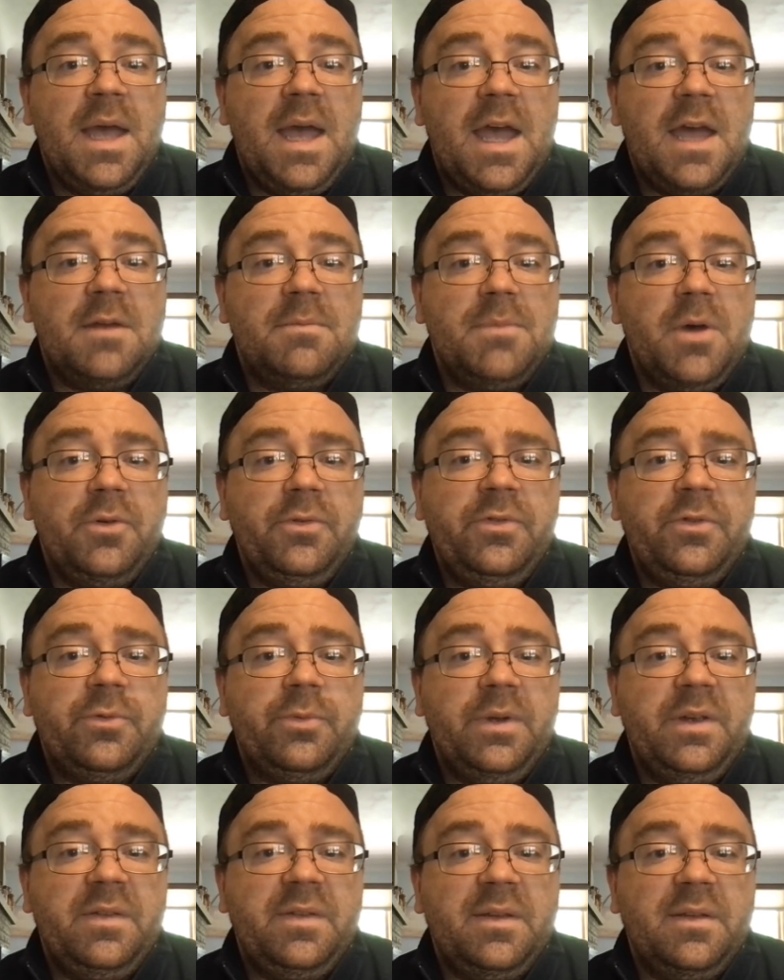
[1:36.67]
and most
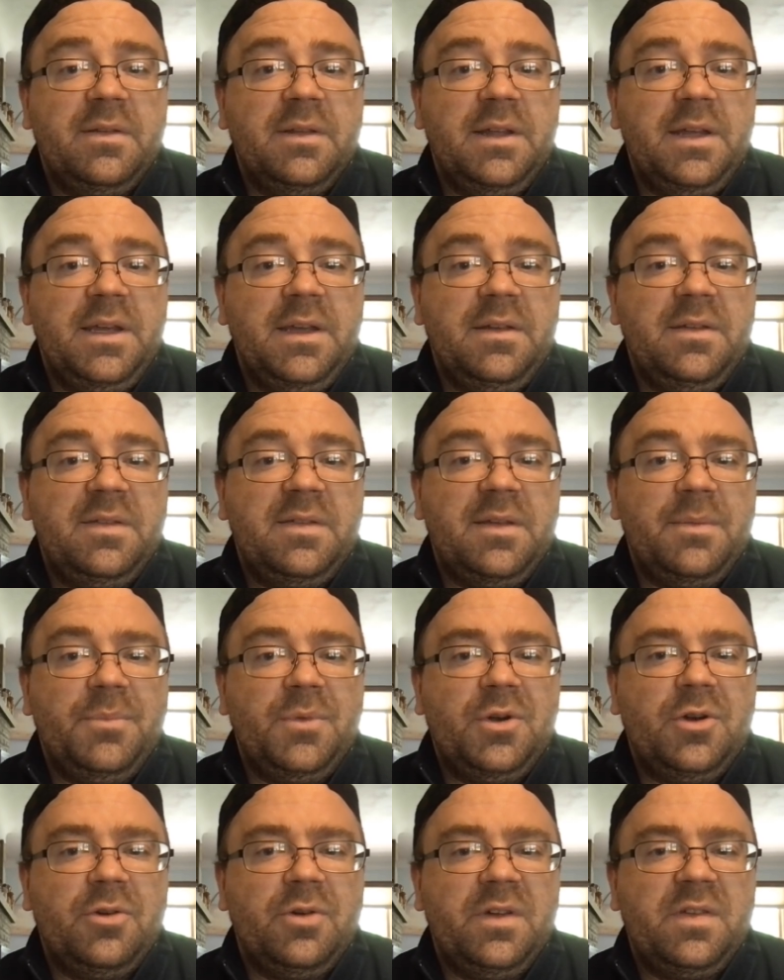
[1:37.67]
recently, some
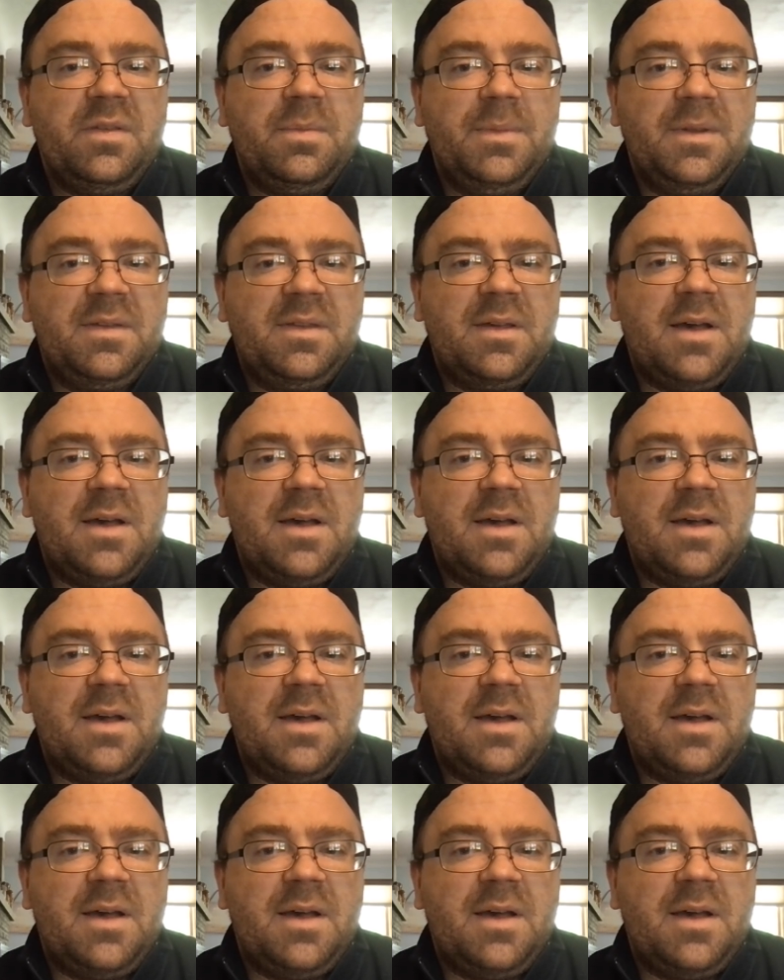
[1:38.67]
Christmas